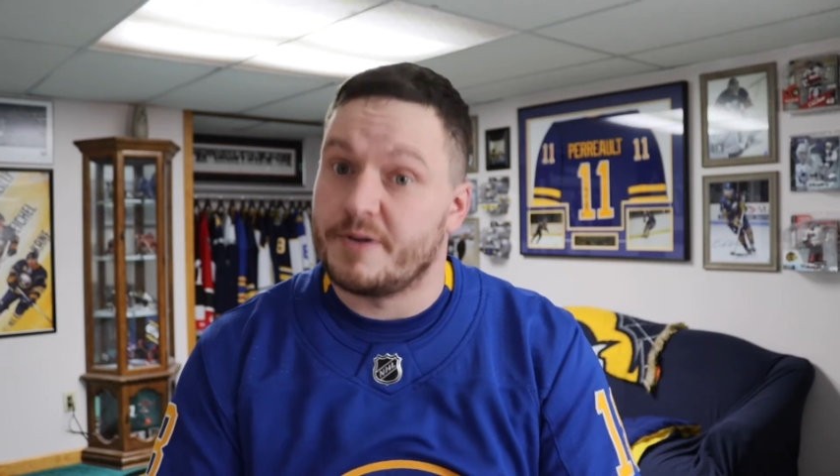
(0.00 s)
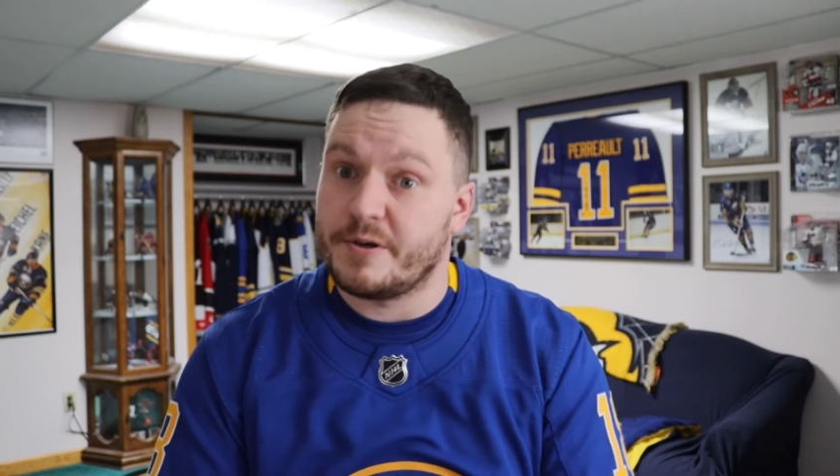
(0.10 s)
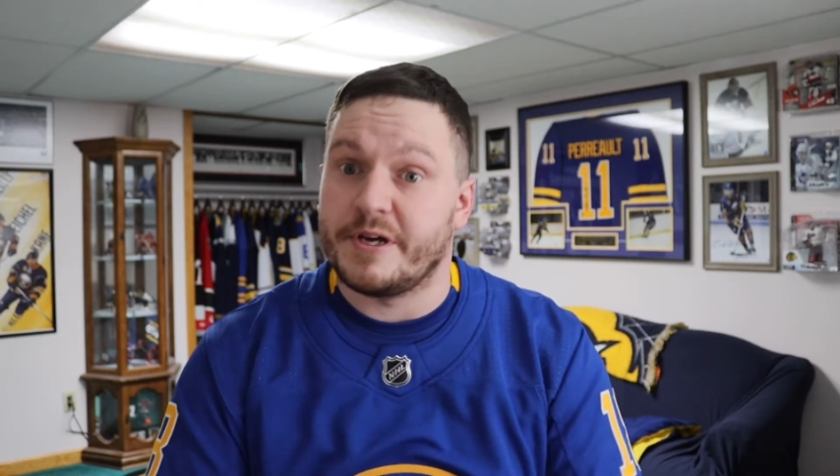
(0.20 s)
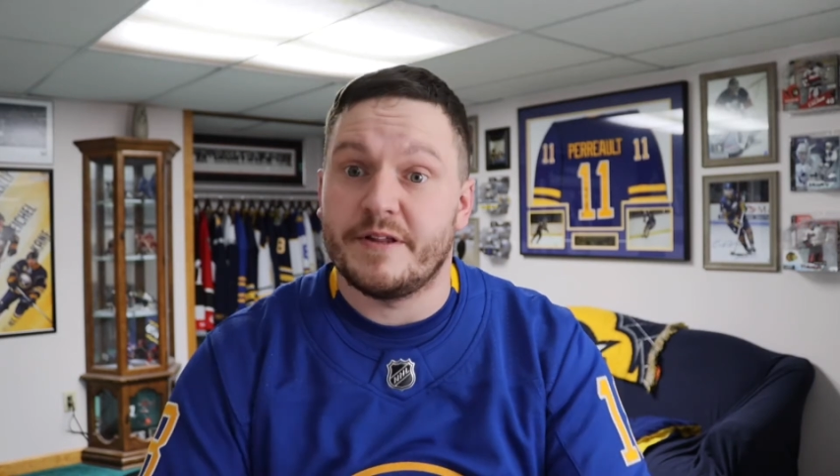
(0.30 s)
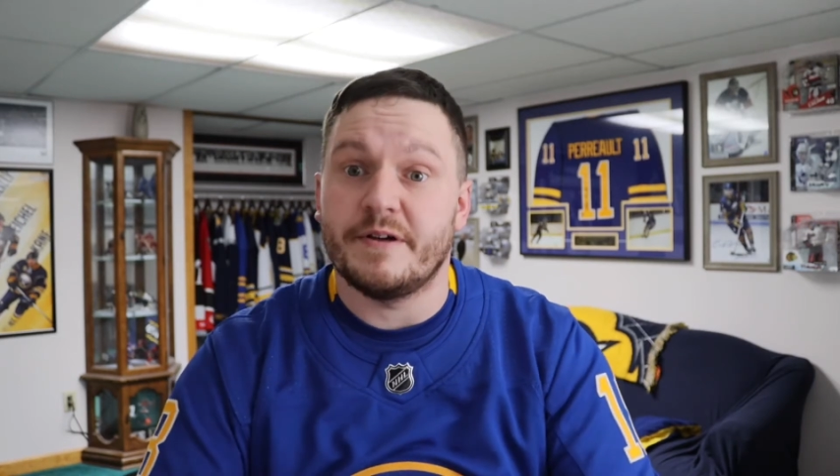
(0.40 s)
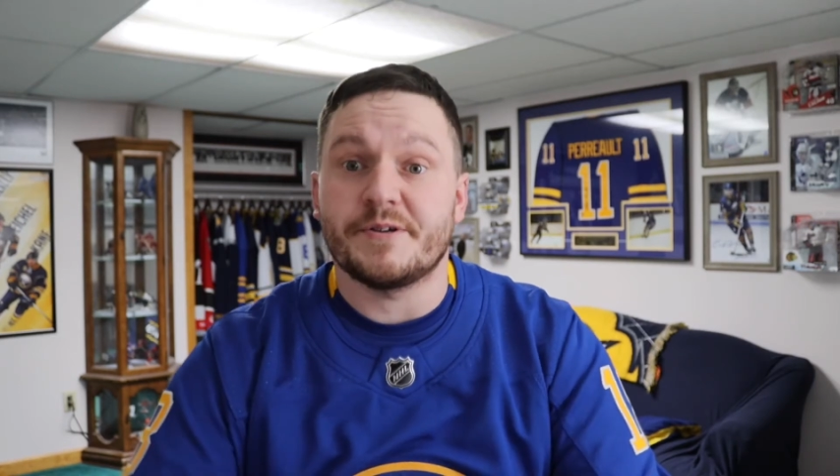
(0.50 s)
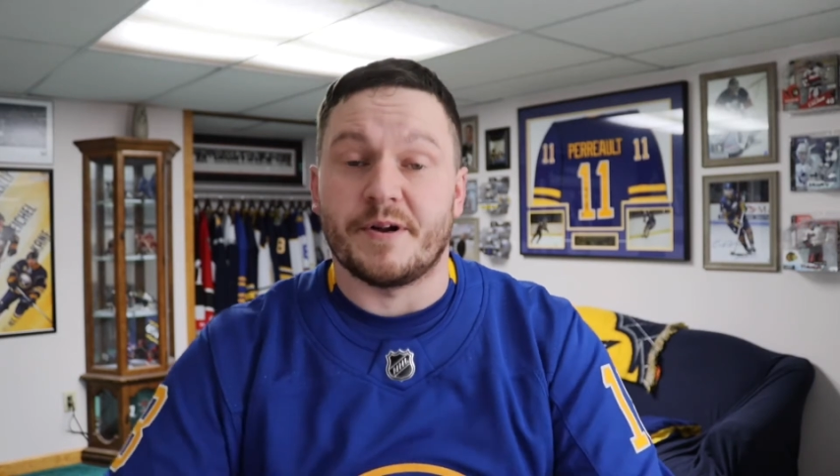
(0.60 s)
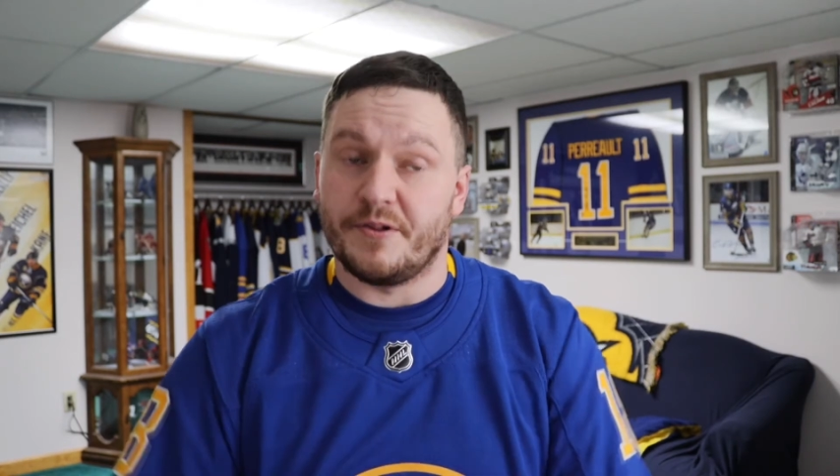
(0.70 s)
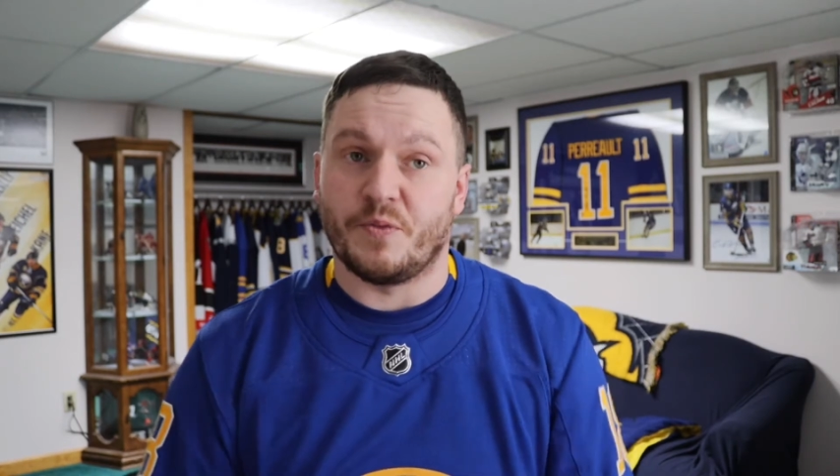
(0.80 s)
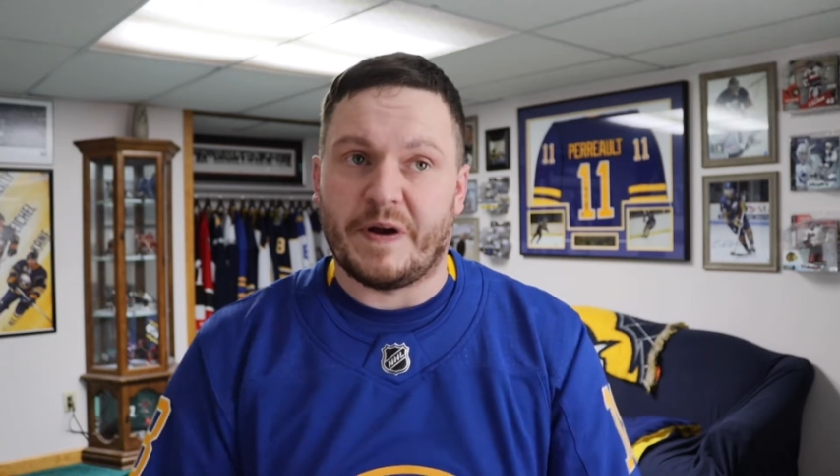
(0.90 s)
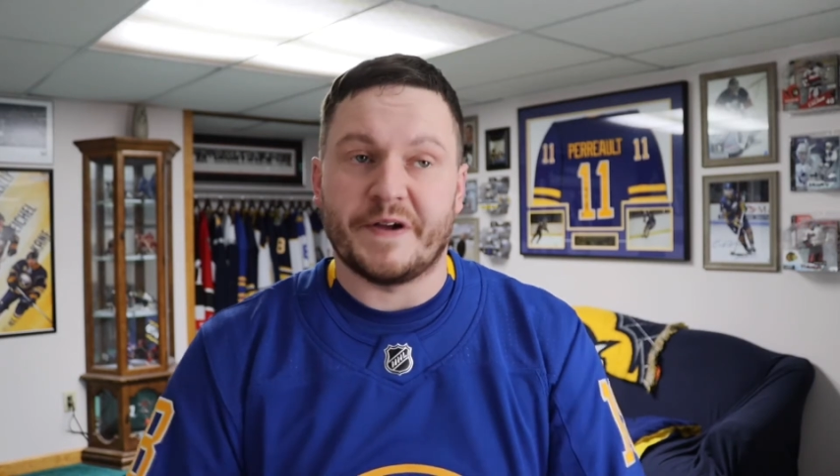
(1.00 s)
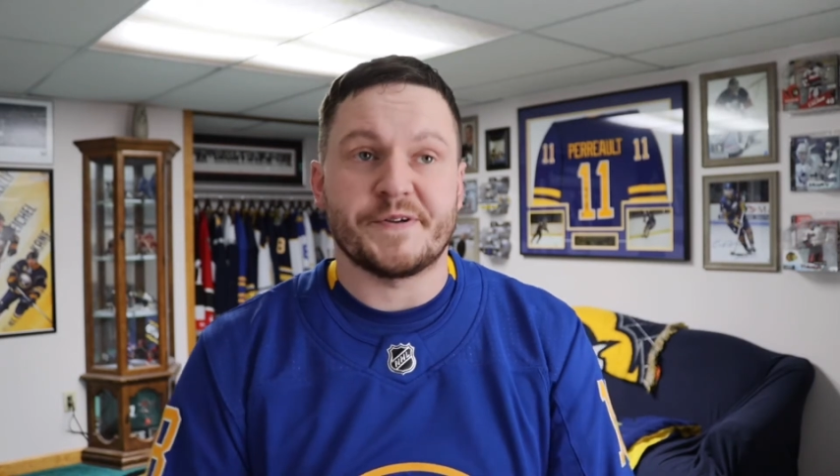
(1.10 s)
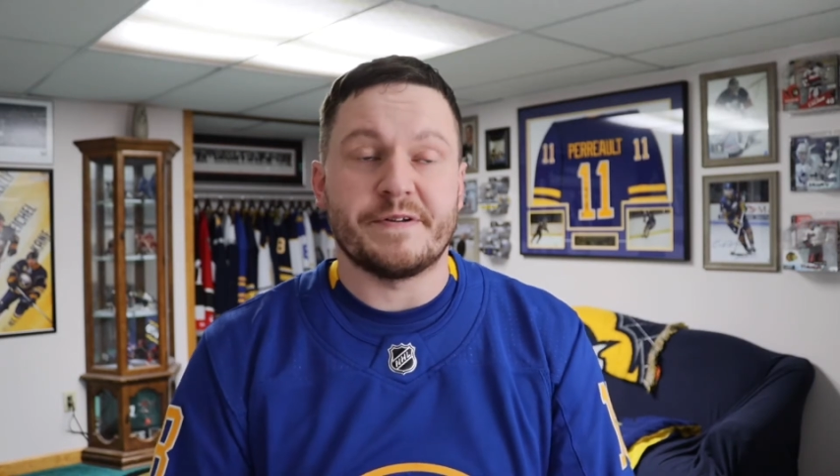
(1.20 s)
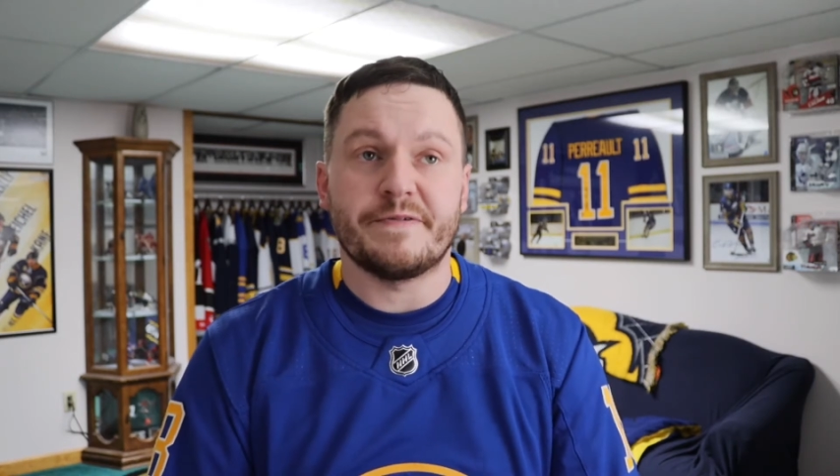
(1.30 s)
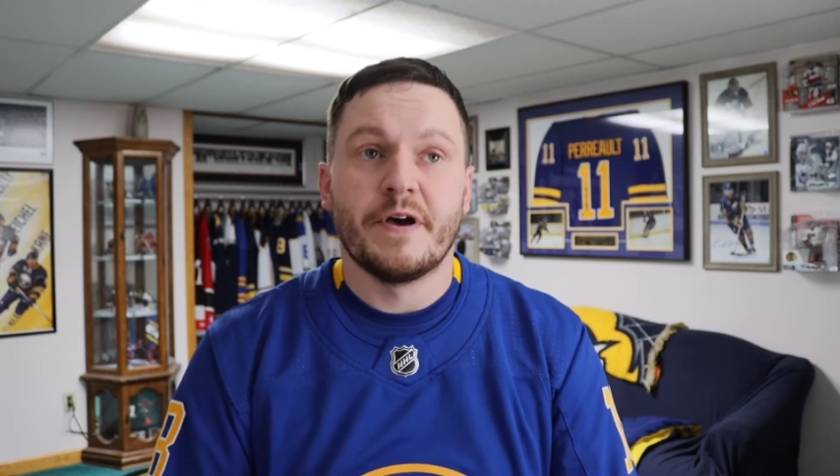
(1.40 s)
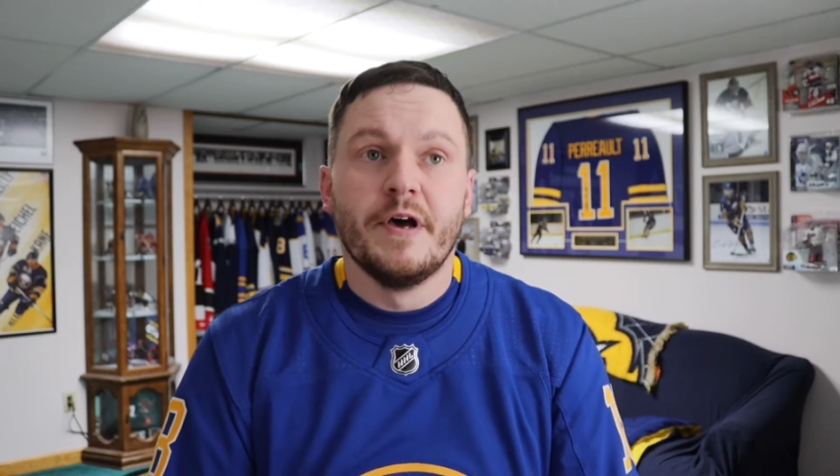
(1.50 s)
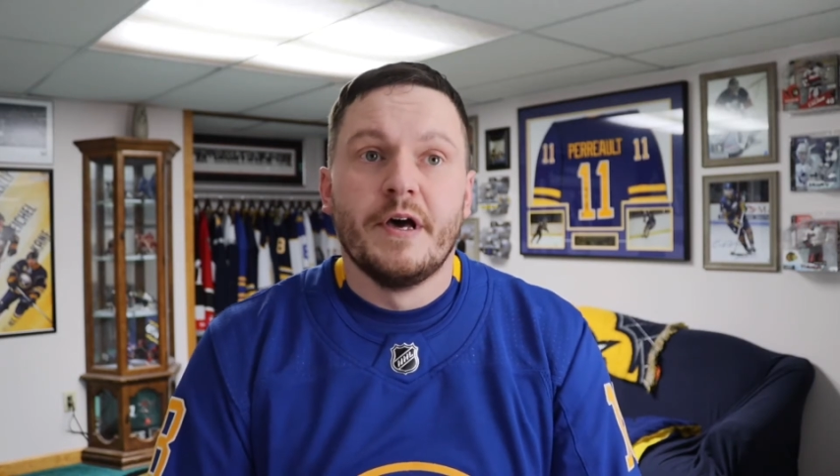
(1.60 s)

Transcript: Okay, there's another positive.